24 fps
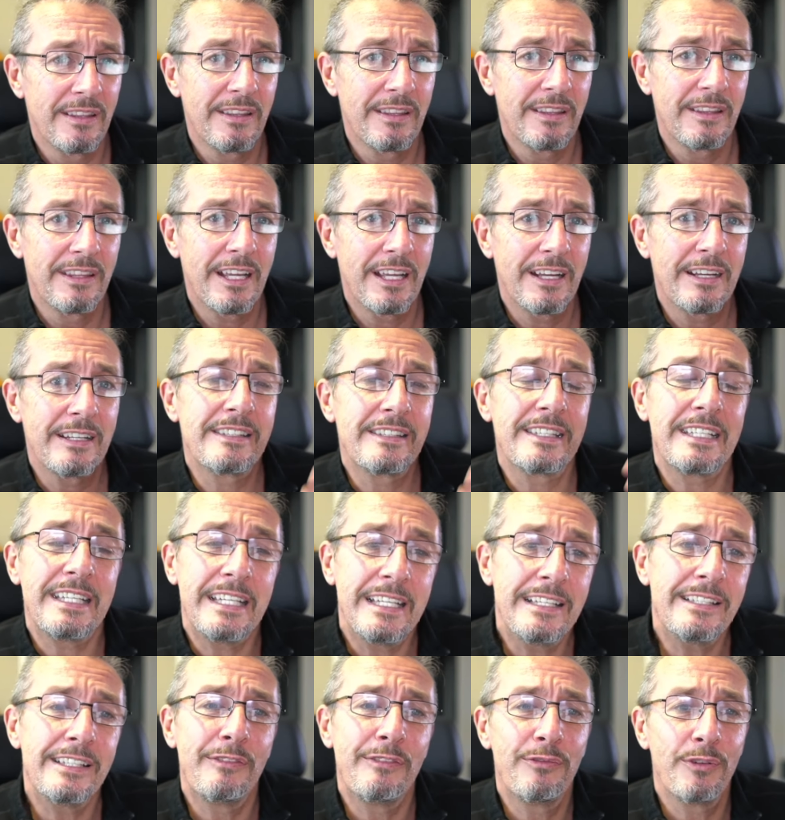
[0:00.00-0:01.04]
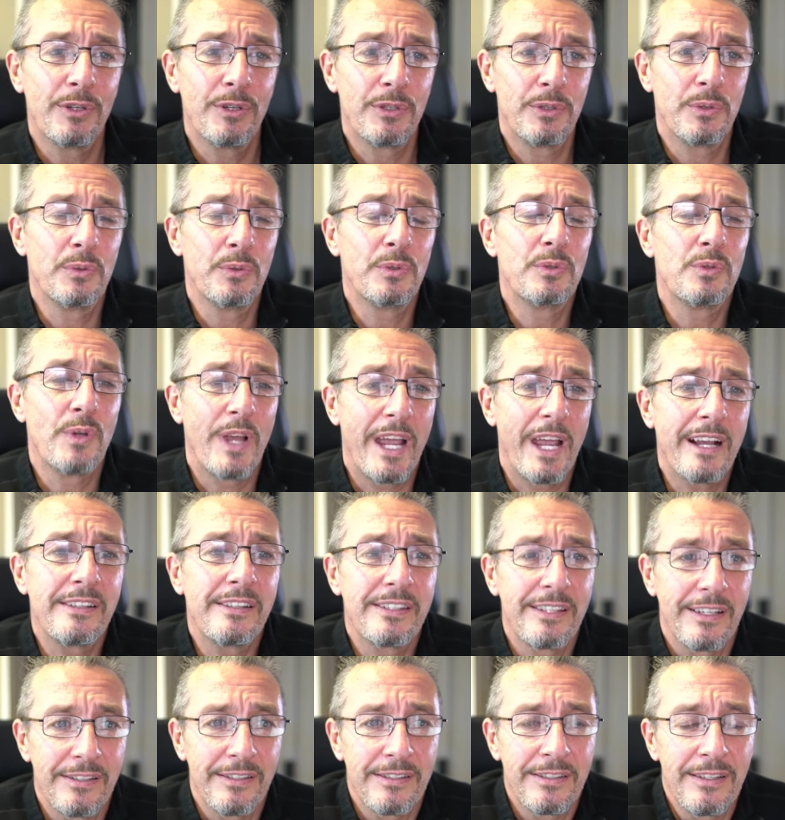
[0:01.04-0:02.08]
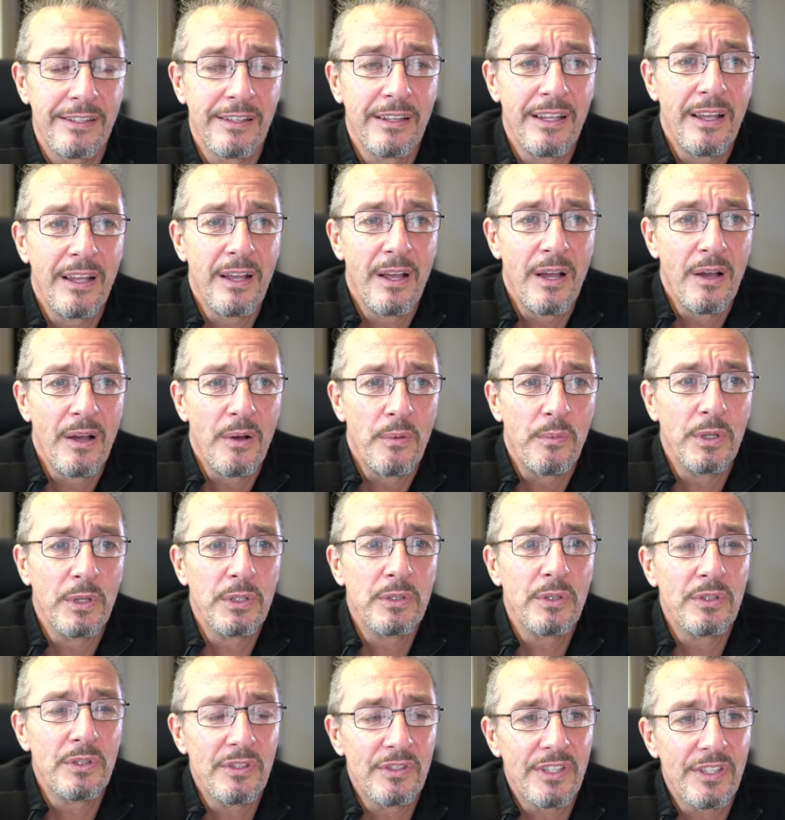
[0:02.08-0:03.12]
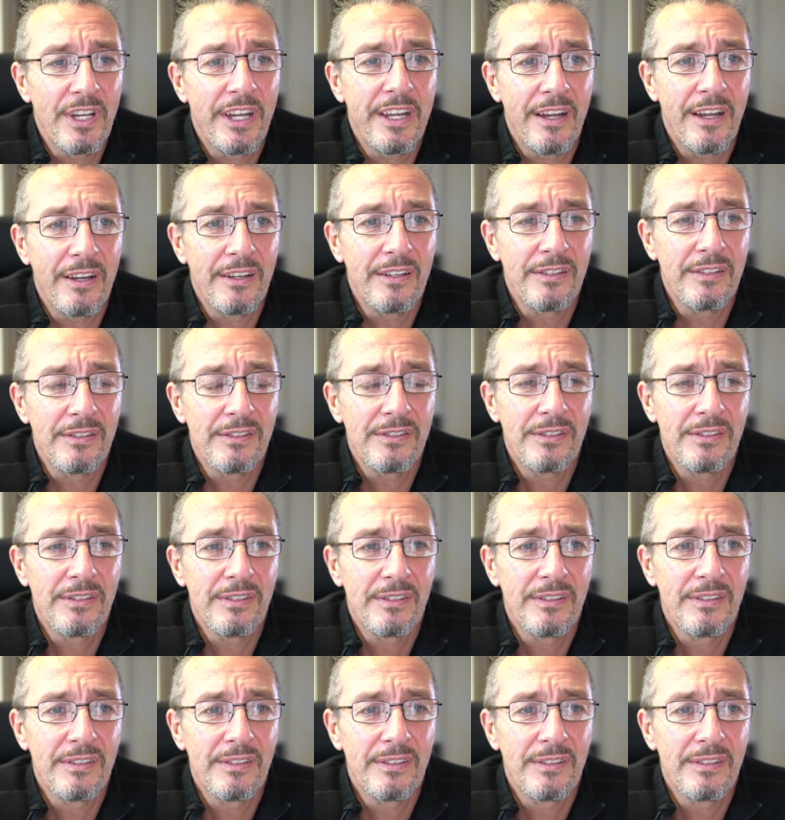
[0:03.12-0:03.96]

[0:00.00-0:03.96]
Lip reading: that it's easy for you to access what your desire is.